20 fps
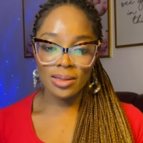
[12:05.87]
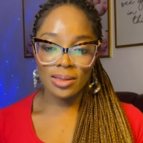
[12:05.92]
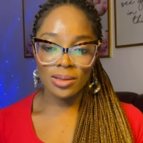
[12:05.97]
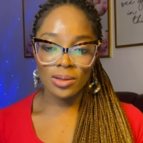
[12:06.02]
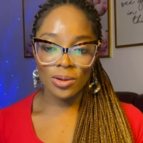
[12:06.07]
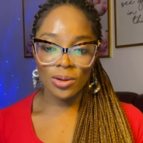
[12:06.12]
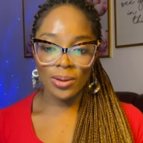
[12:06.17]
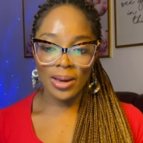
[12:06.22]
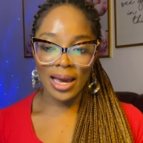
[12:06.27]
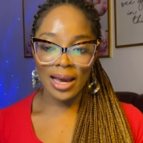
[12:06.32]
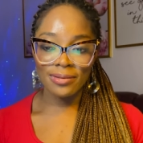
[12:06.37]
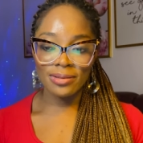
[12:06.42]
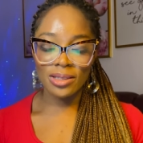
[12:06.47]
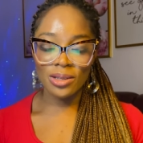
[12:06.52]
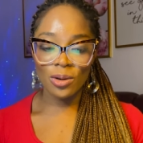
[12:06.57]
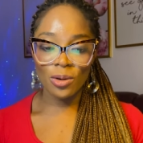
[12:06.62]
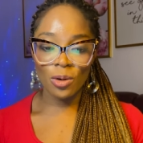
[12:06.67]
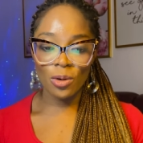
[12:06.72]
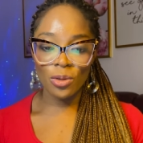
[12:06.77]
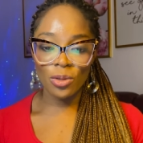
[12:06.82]
so you have to
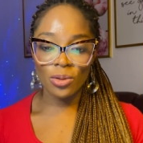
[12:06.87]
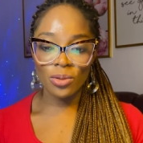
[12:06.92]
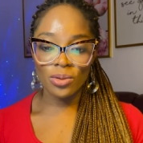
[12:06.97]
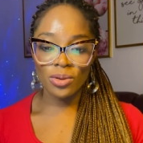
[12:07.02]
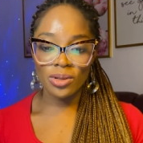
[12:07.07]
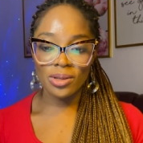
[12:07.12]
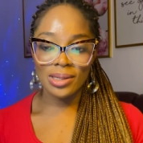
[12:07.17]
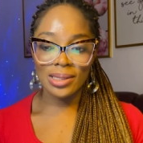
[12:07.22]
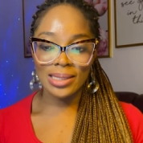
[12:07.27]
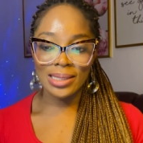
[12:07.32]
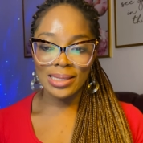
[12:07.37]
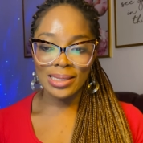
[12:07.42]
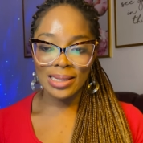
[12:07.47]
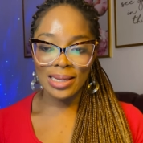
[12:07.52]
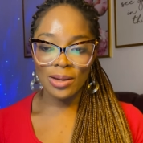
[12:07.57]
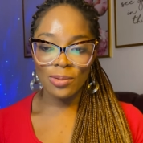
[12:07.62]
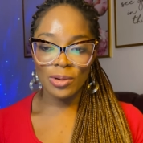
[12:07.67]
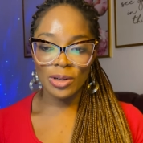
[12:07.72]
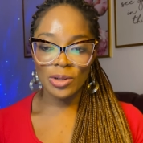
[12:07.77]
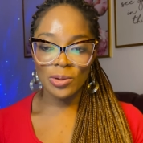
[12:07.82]
go through to see
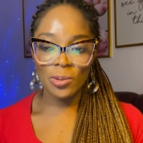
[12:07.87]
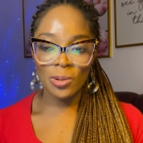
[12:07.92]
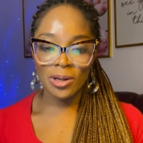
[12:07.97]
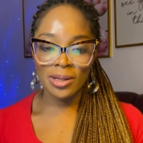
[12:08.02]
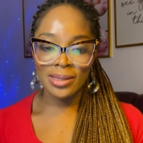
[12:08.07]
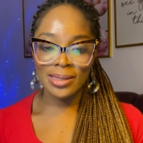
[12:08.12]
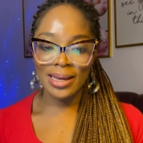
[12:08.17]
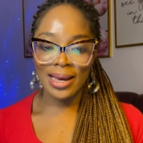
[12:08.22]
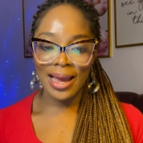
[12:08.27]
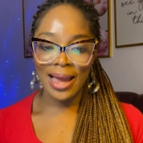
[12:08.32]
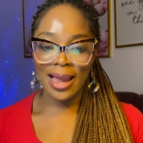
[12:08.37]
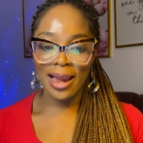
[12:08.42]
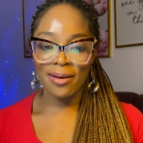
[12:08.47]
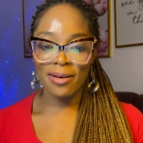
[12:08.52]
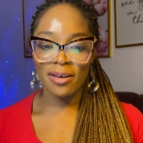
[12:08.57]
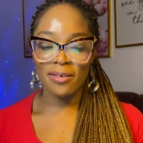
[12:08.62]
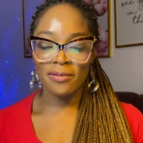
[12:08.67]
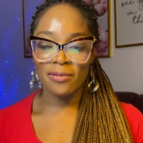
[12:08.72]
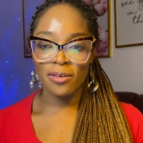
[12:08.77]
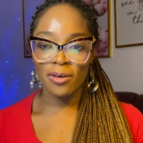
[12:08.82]
which ones are
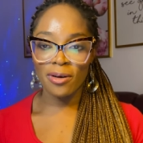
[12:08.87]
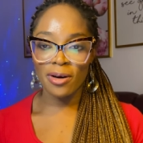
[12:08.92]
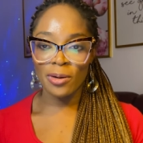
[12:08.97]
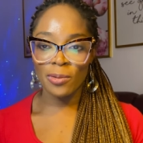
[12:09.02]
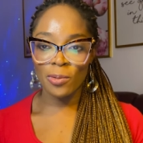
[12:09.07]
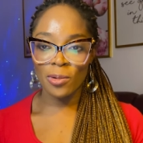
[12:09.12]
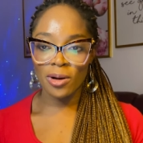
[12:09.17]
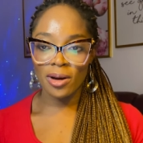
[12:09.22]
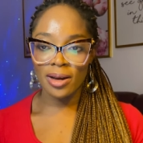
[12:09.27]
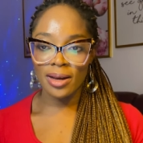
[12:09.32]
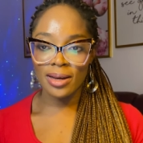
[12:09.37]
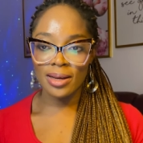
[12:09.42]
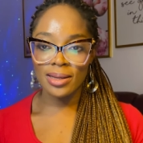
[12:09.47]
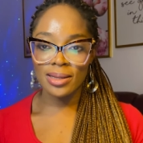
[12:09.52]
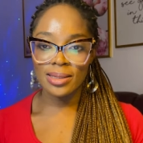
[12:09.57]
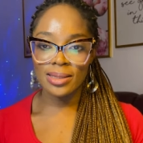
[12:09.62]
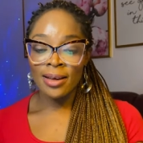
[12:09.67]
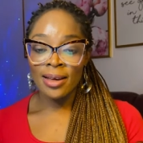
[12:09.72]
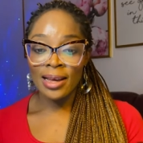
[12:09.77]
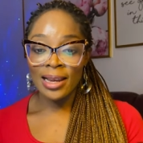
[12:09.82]
hiring foreign workers.